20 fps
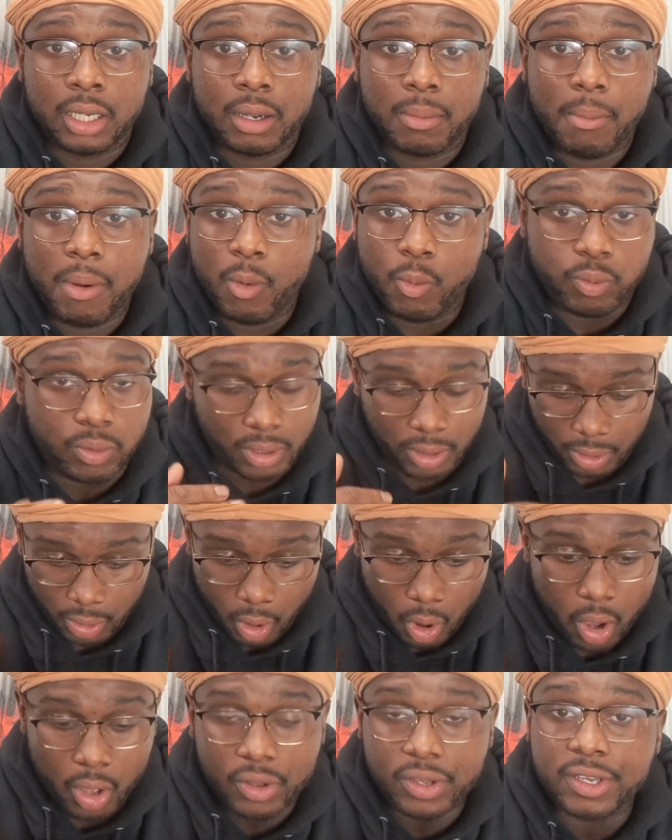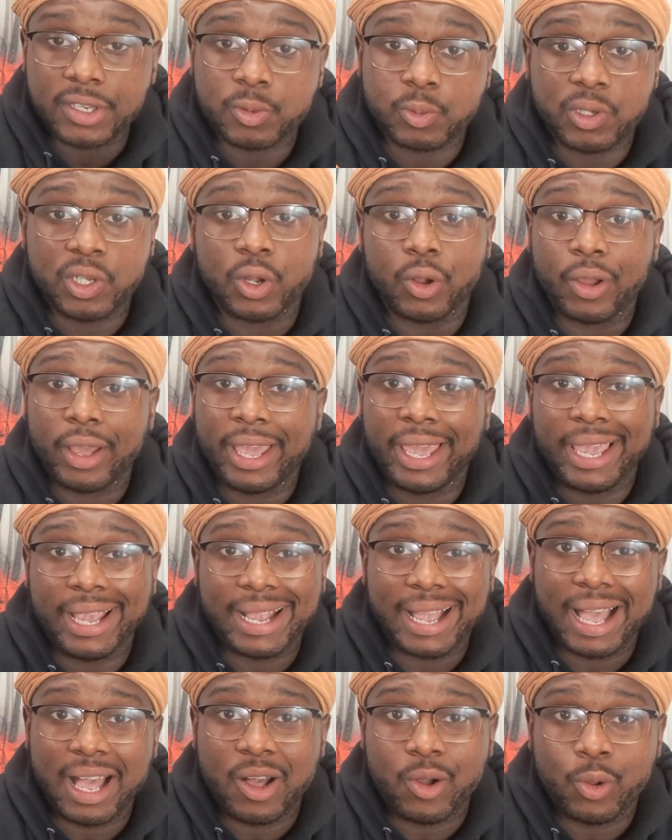but all this, we gonna hang
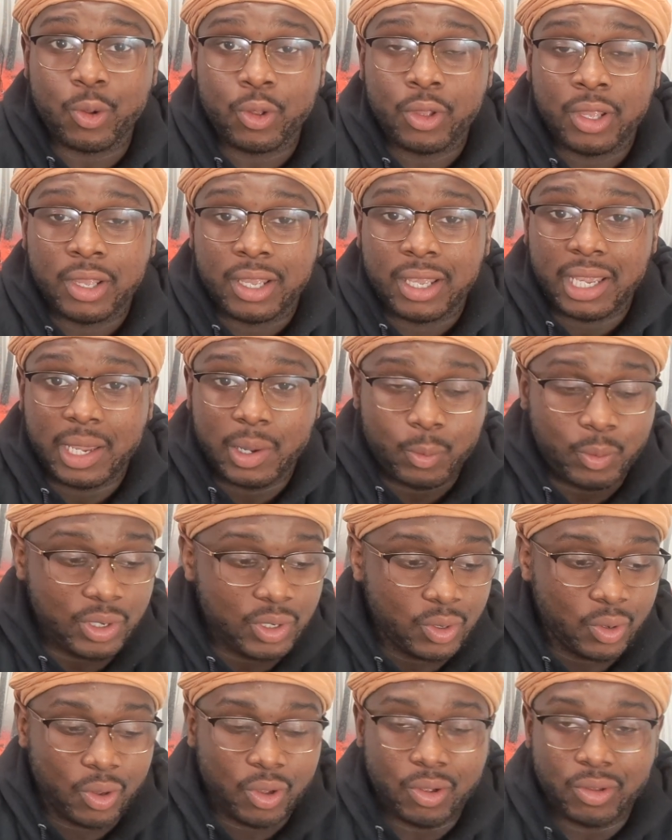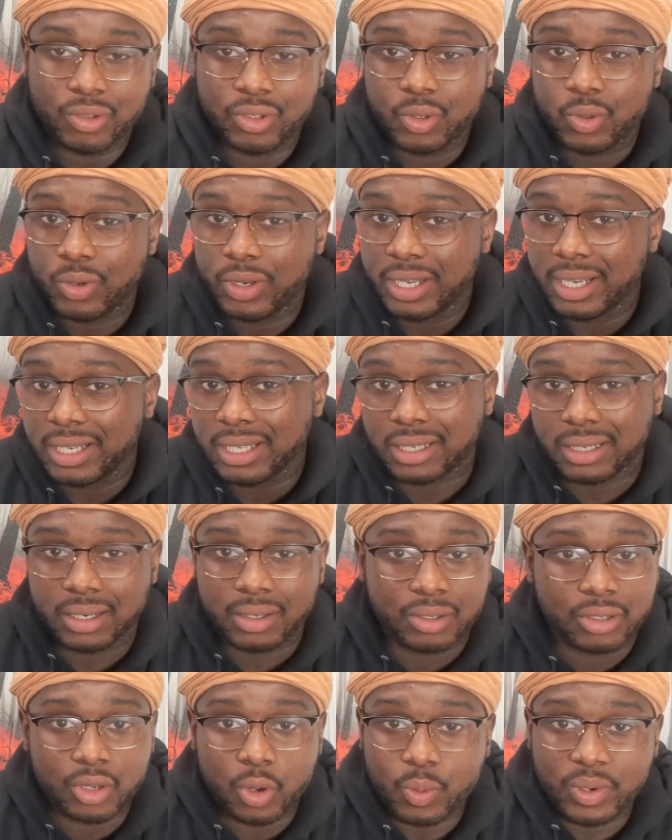out and we gonna do this.
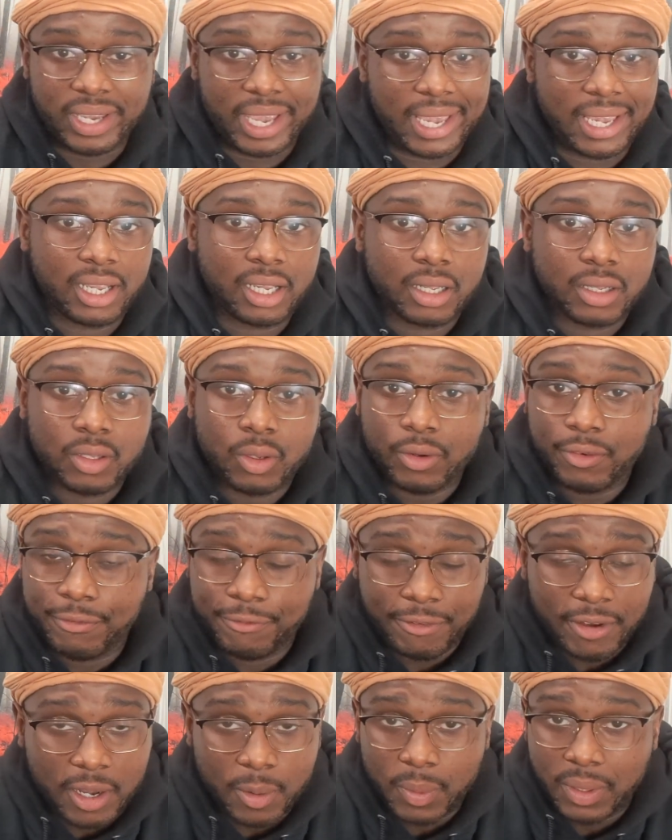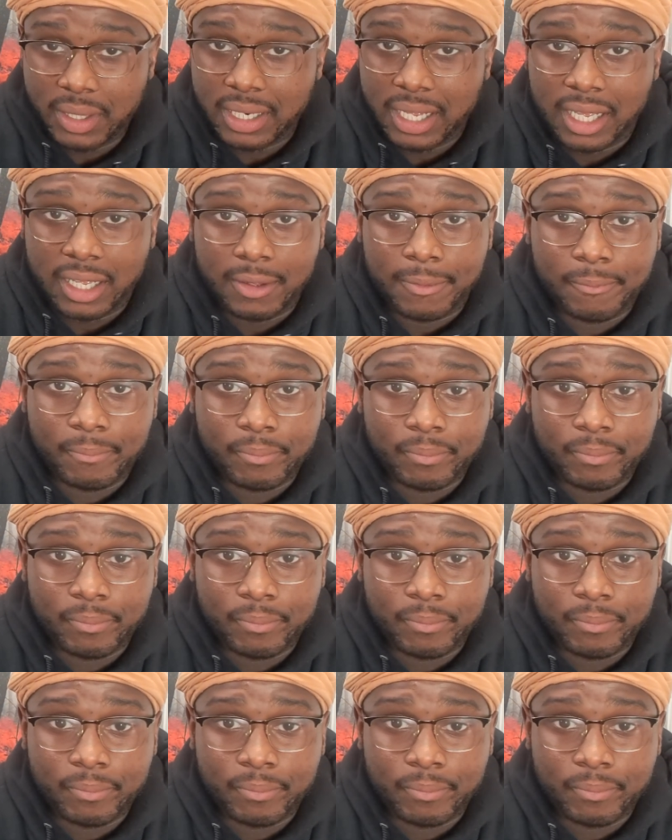No, we ain't. No, the fuck we not.